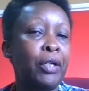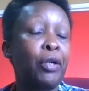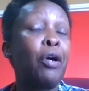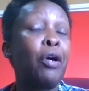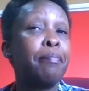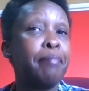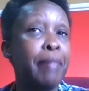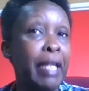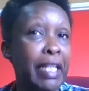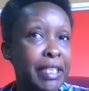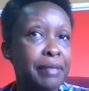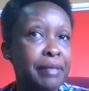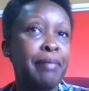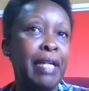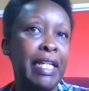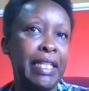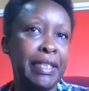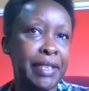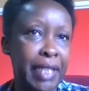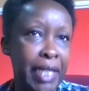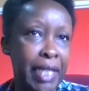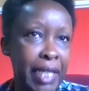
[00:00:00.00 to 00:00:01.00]

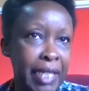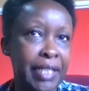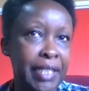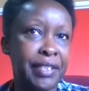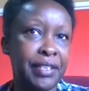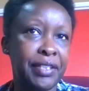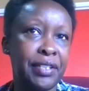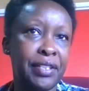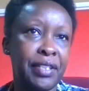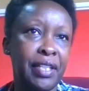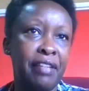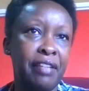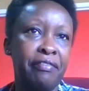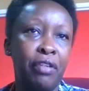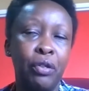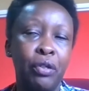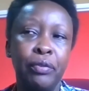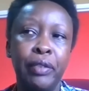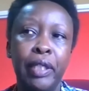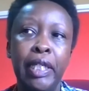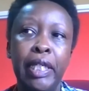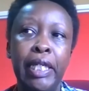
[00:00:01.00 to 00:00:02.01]
commitment is, if
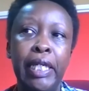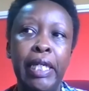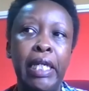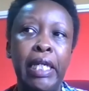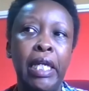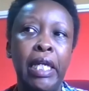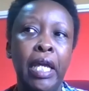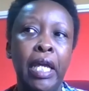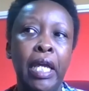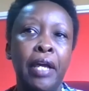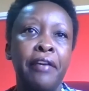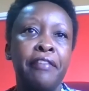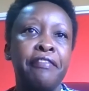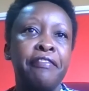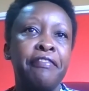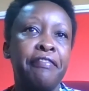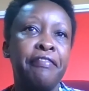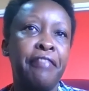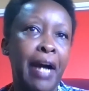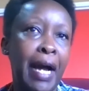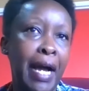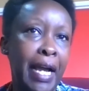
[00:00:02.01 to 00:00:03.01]
only
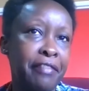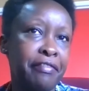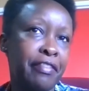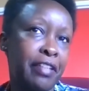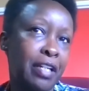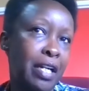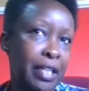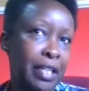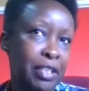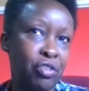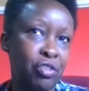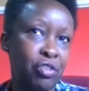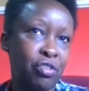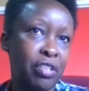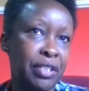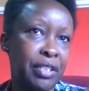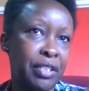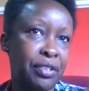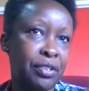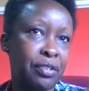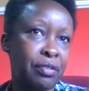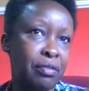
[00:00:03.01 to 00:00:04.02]
5
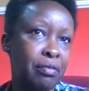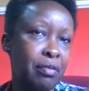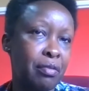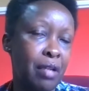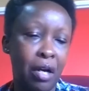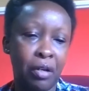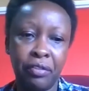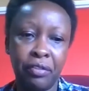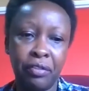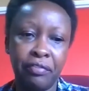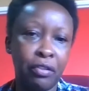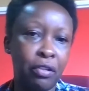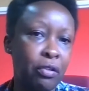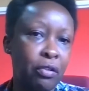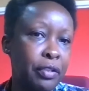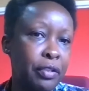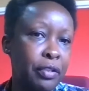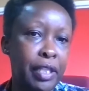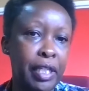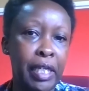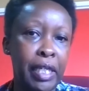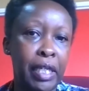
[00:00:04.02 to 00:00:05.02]
countries out of
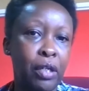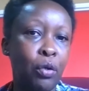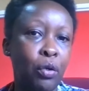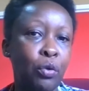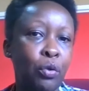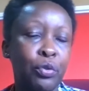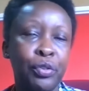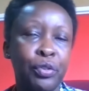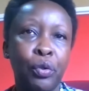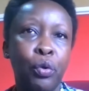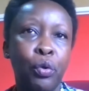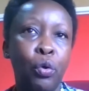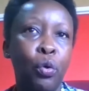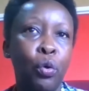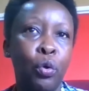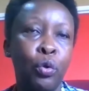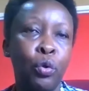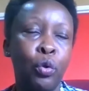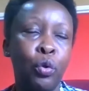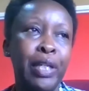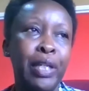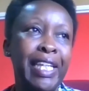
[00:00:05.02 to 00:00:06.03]
all the
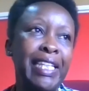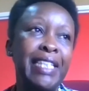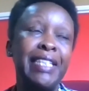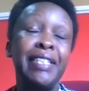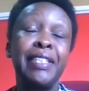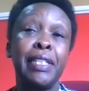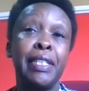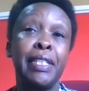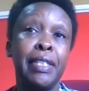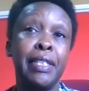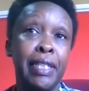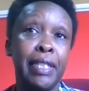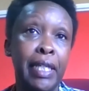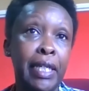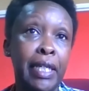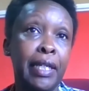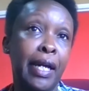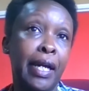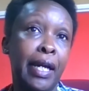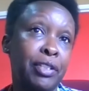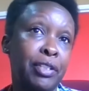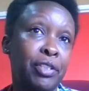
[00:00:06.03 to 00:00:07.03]

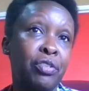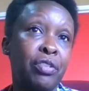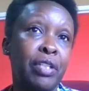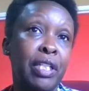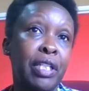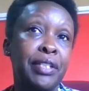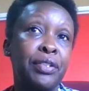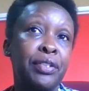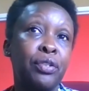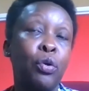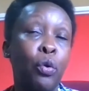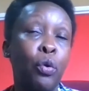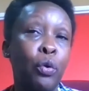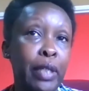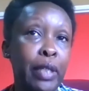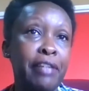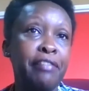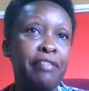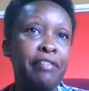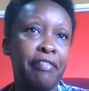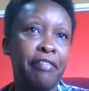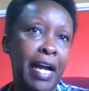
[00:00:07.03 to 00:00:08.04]
OECD countries,
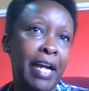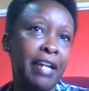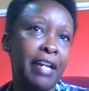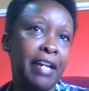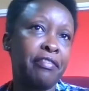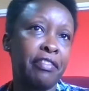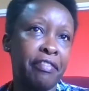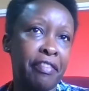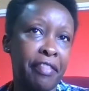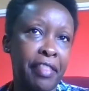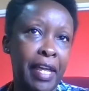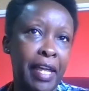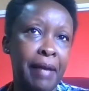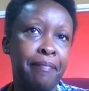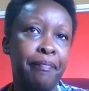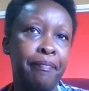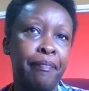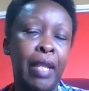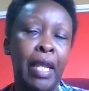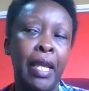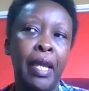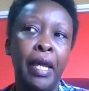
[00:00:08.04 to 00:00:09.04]
only 5 of
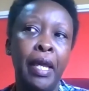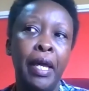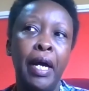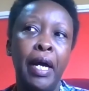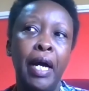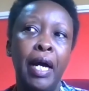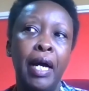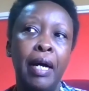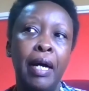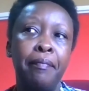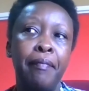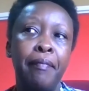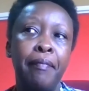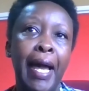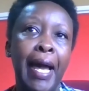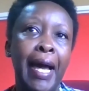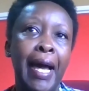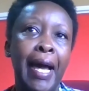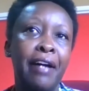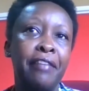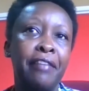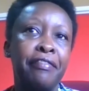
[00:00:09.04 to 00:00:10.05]
them
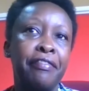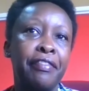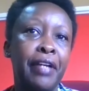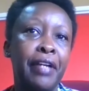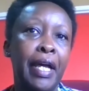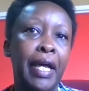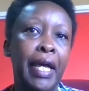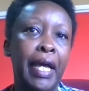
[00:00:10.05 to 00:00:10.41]
have